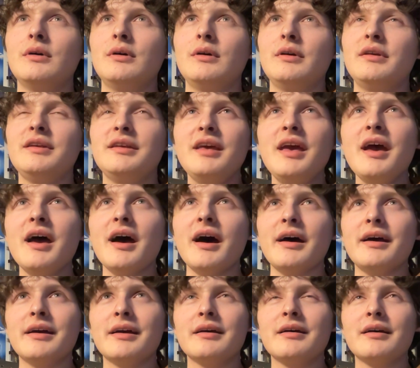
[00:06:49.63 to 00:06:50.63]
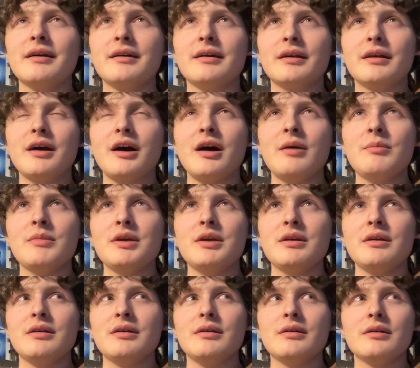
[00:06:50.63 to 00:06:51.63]
yeah, it got
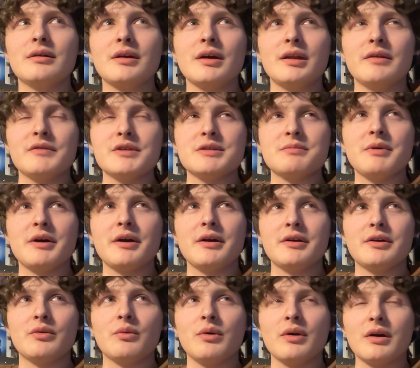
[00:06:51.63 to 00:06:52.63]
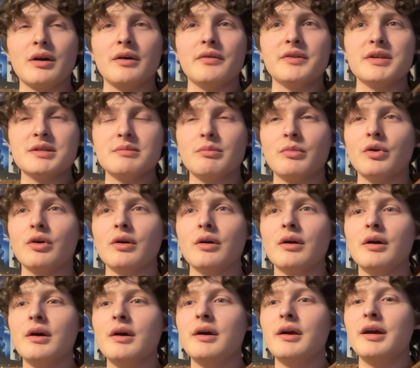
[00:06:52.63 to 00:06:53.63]
me kind of inspired to work on this more.
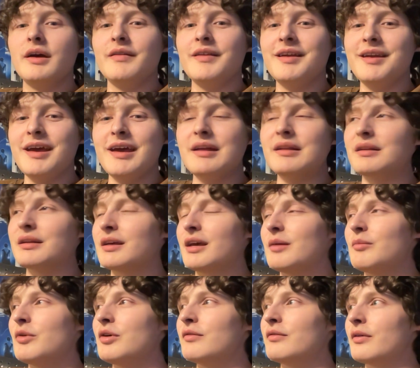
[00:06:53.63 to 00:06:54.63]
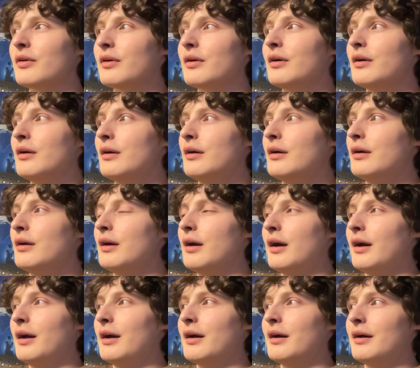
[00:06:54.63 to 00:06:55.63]
And then Aiden came over
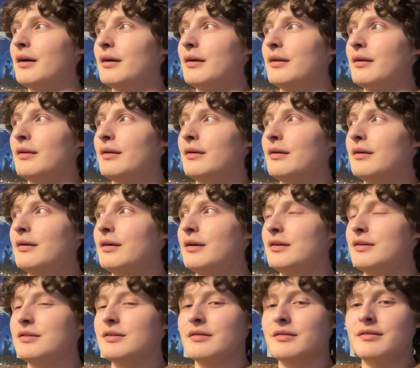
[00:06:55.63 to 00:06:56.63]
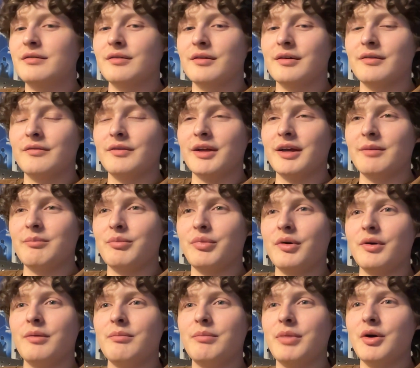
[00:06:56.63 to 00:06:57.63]
and he just sort of like
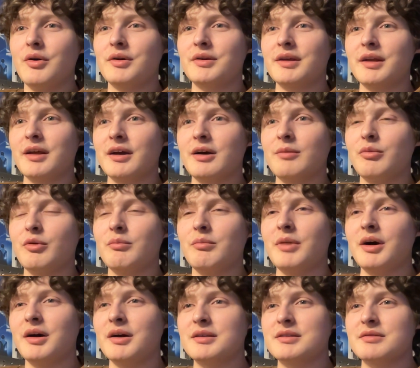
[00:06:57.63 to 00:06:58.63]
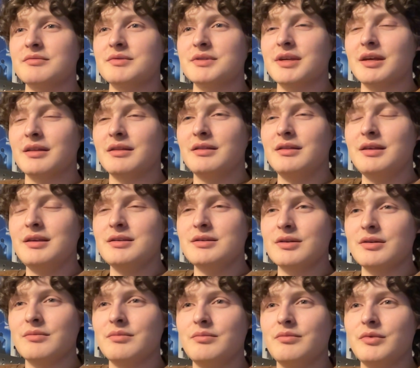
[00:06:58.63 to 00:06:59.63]
poked at a couple bugs and was like, these
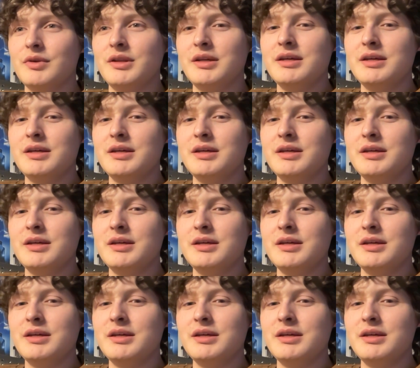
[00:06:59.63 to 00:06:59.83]
are really